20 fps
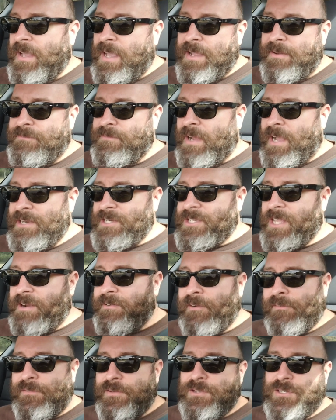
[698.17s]
I
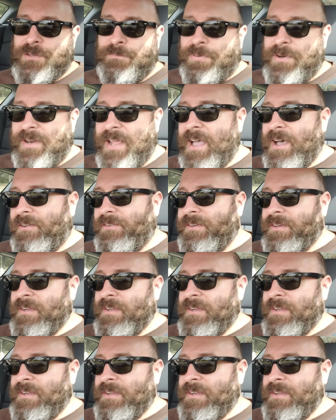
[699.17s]
refuse to put out